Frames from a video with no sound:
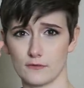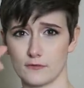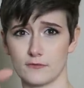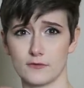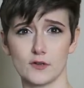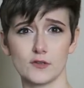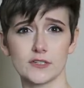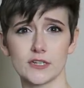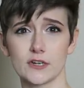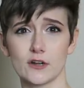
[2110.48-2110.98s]

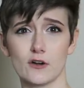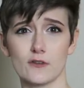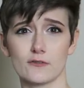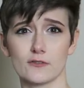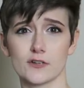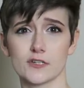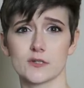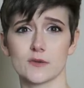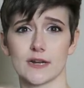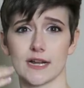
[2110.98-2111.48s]
fold it
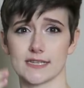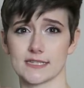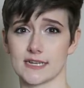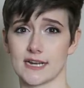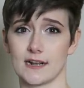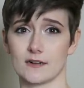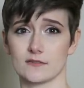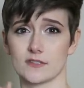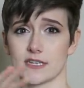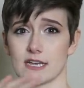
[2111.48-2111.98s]
over so it has
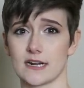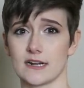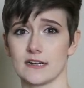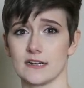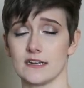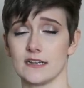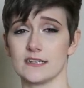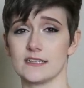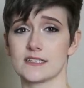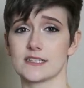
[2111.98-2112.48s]
an outside
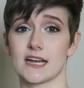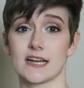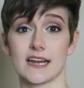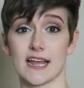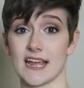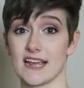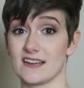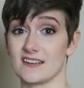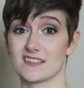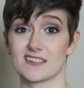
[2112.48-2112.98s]
and an inside
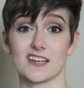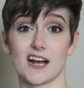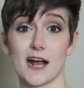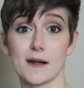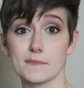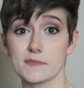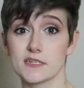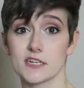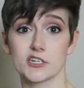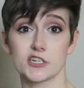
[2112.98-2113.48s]
and
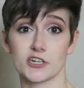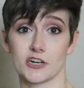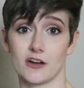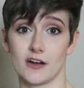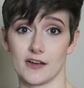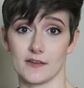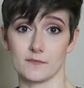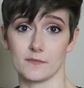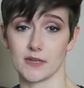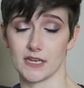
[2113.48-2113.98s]
top stitch it
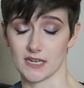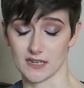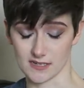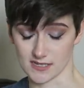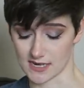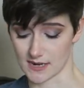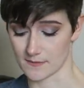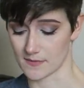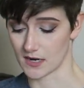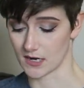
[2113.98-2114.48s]
on
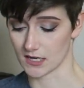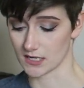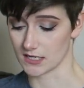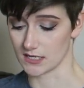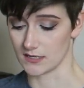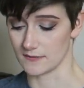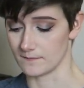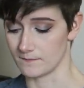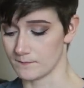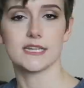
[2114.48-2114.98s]
because I'm not
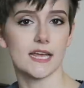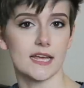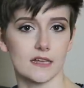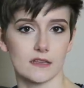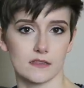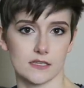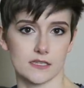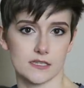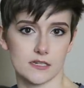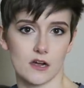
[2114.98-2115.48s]
gonna
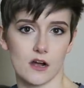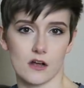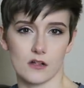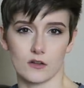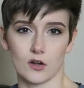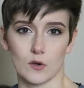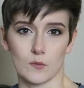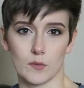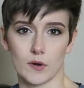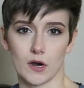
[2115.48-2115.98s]
take this
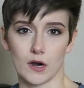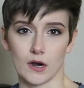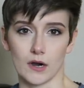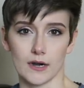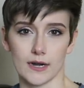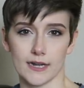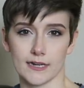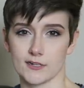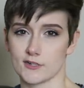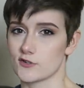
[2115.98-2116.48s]
collar
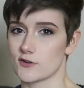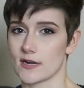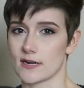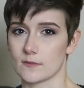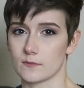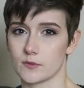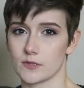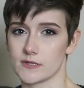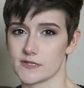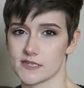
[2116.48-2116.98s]
apart and try
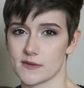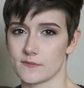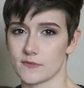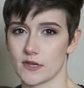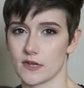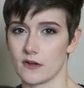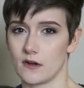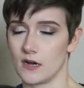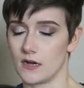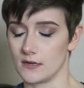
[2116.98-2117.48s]
to put
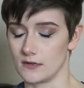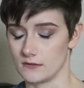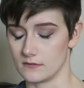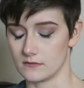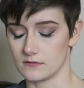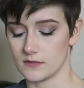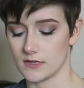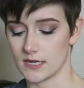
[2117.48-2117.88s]
something on